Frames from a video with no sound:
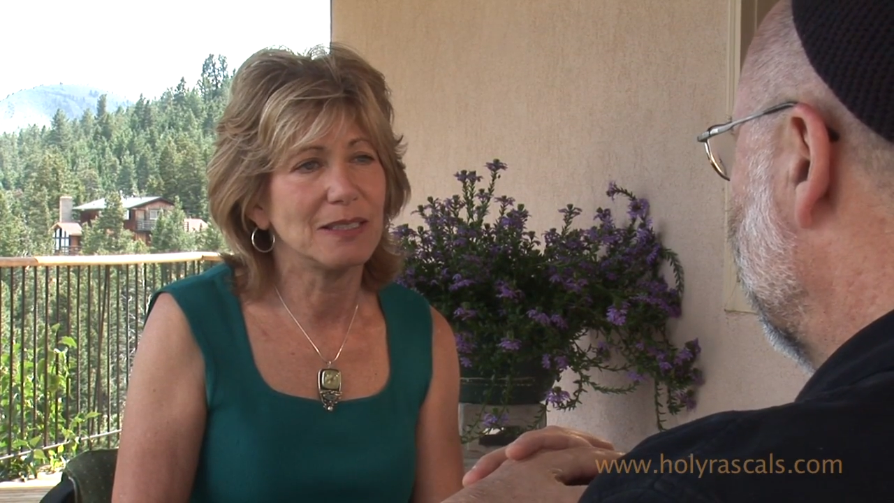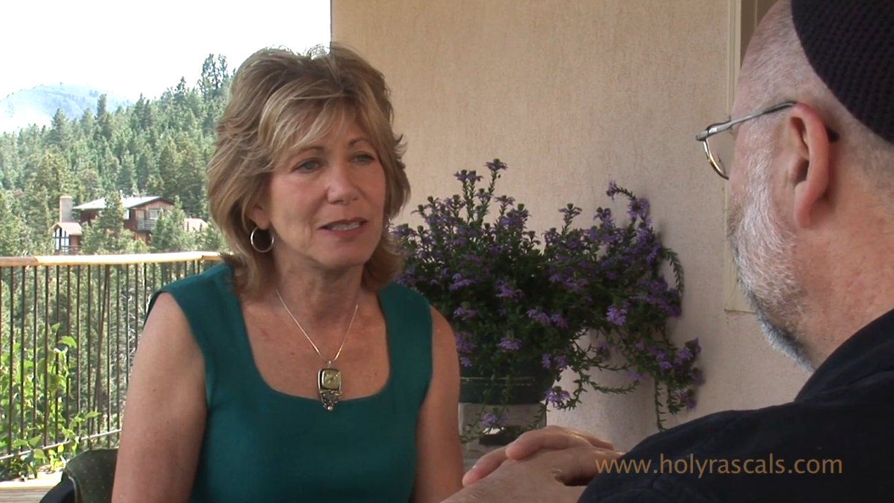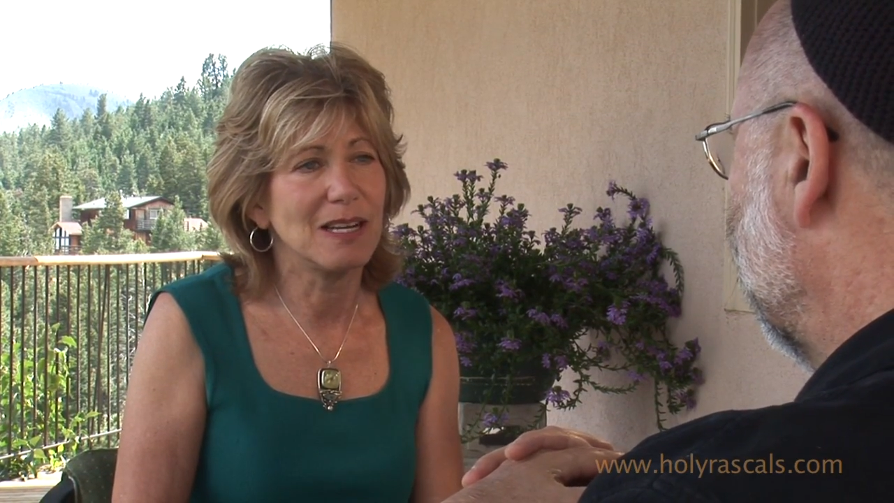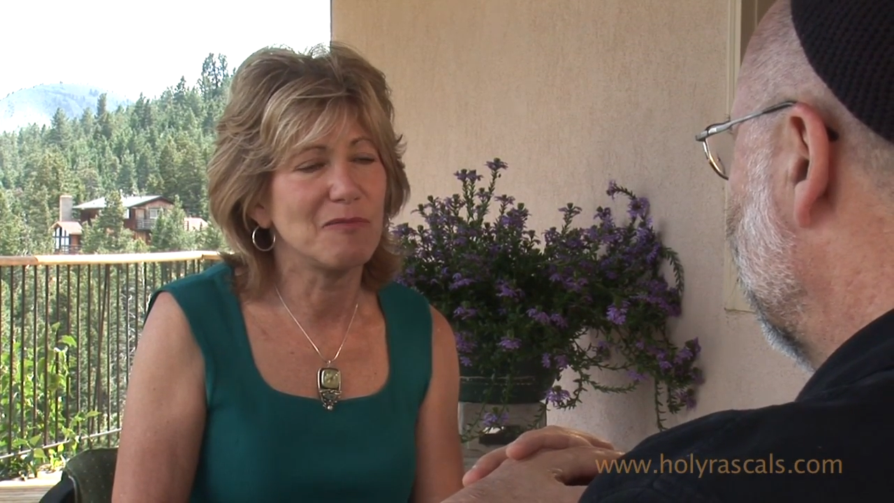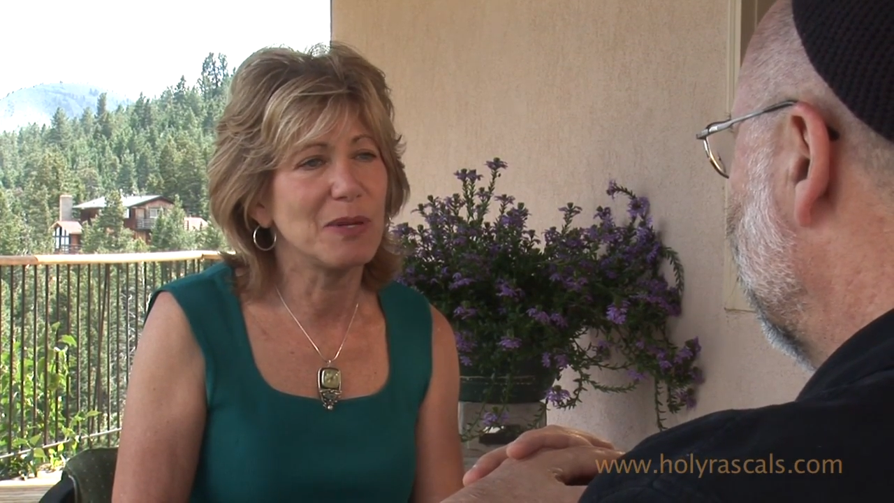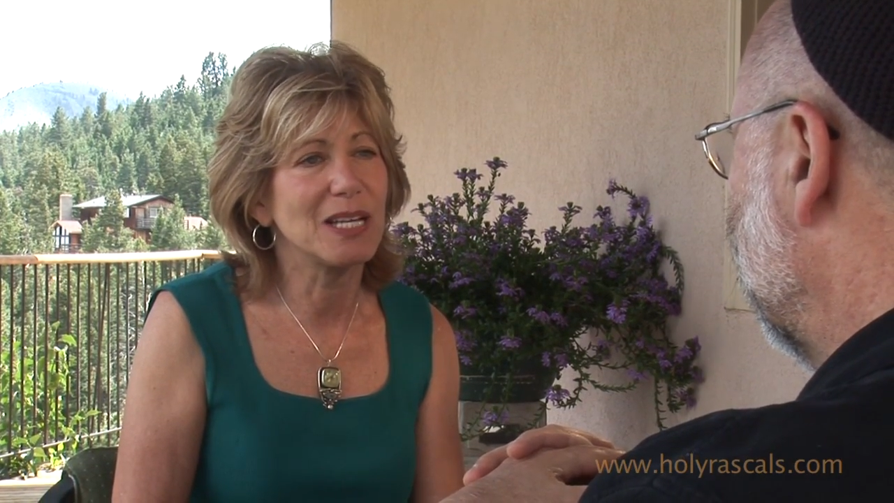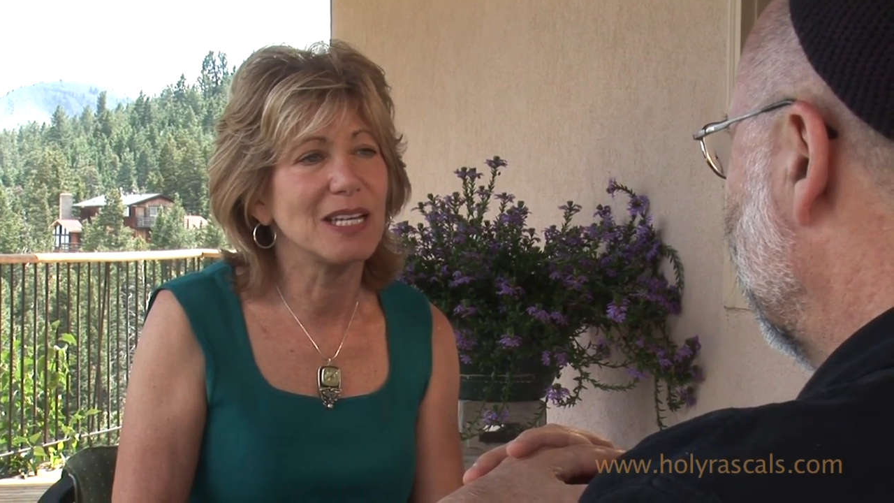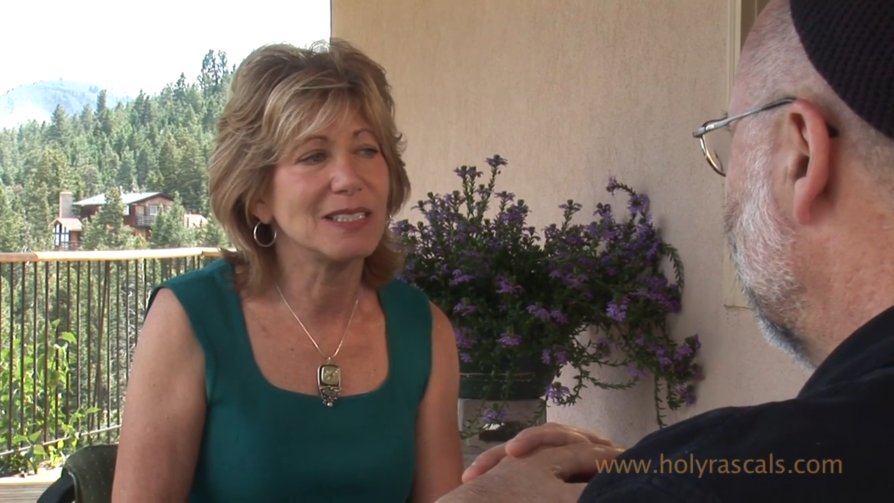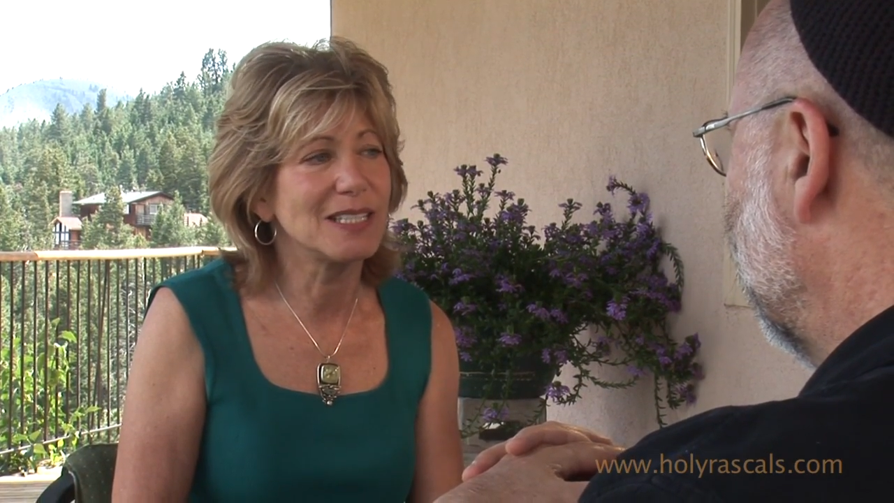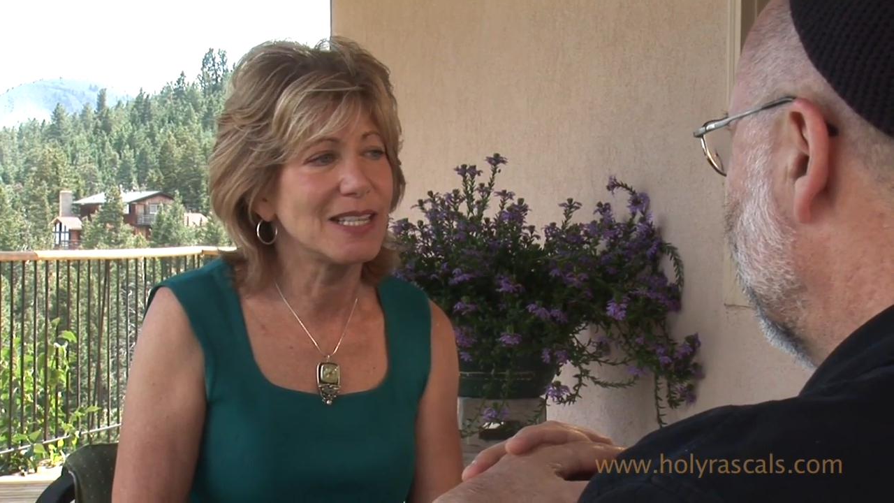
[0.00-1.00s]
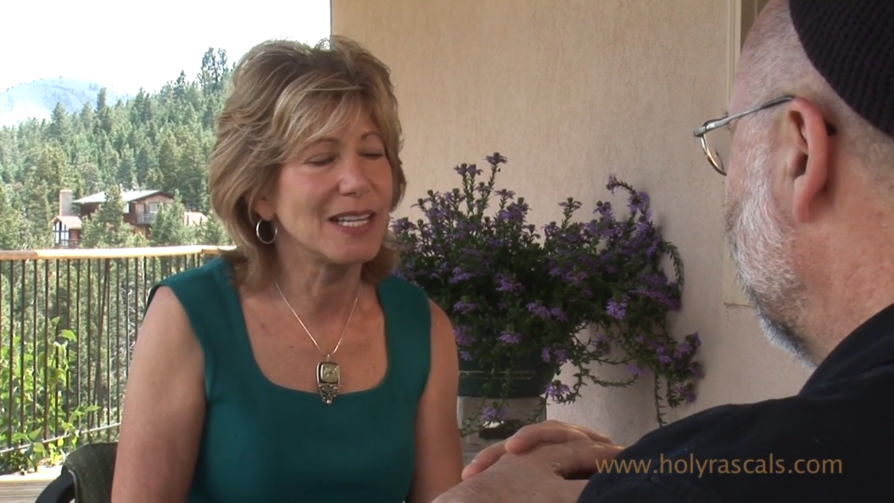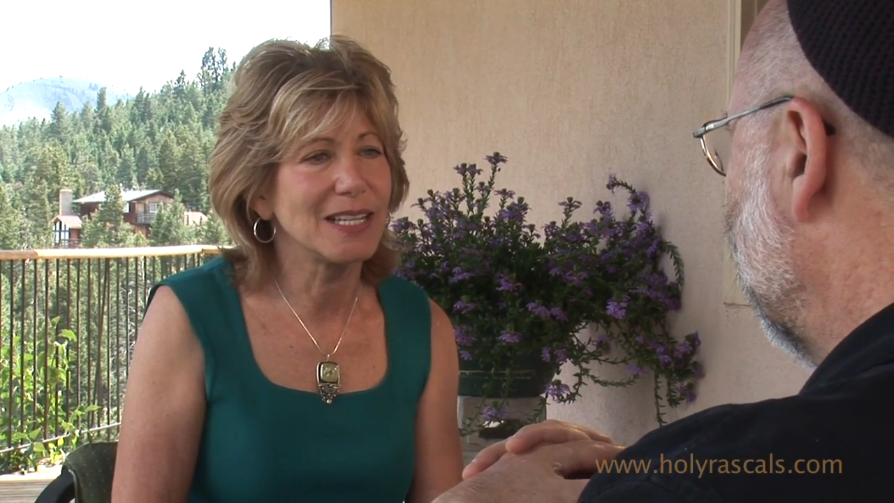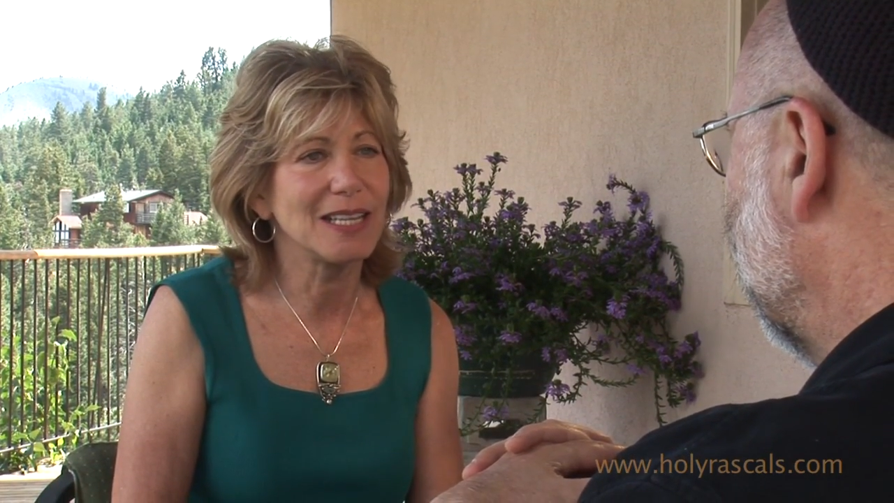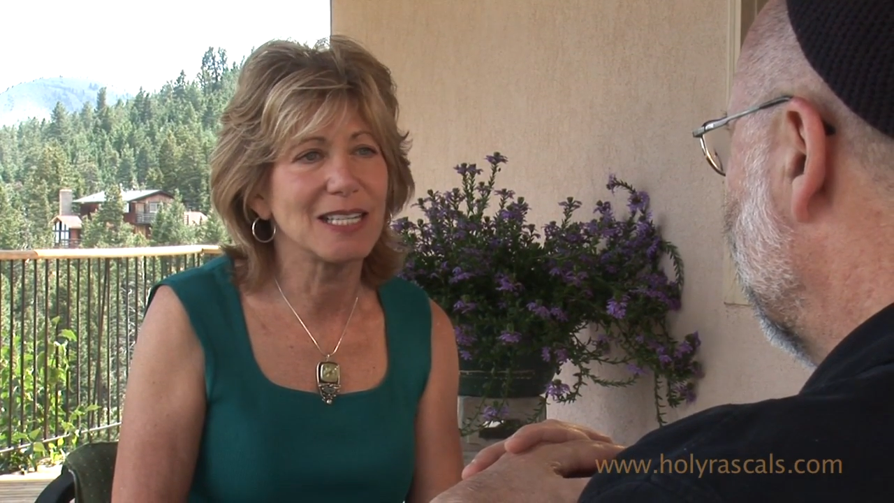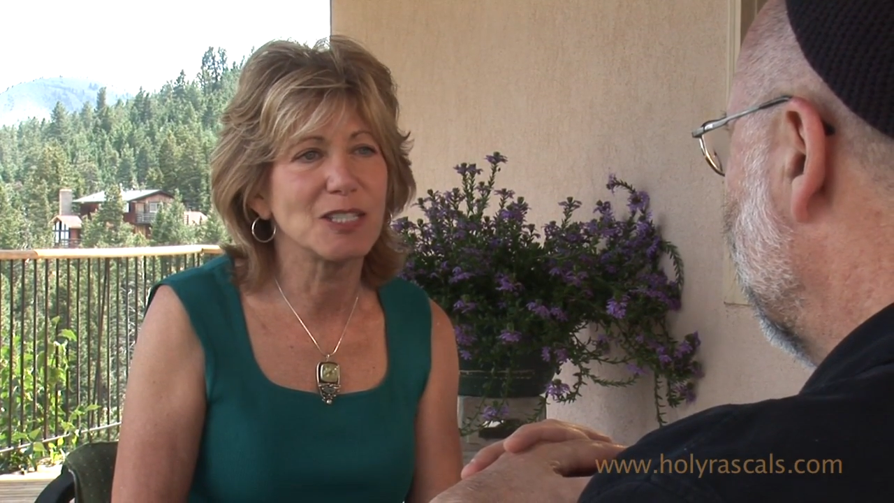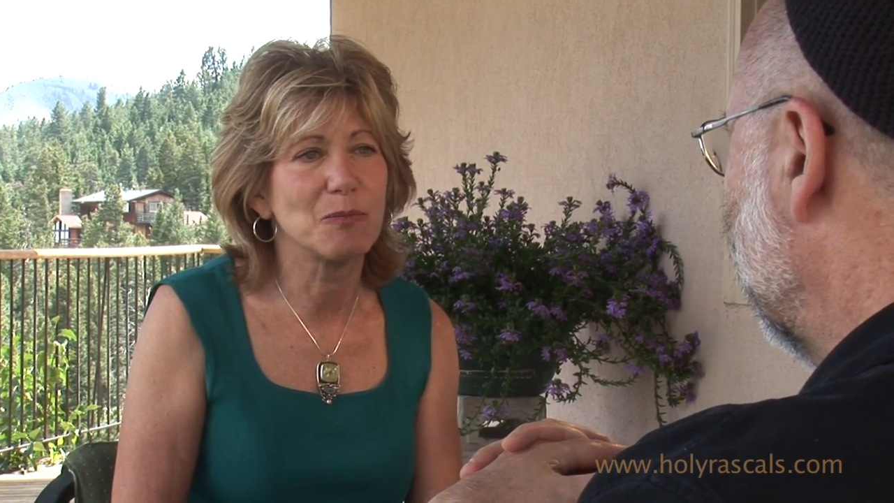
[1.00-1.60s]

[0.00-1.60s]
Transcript: And I've begun to think that's a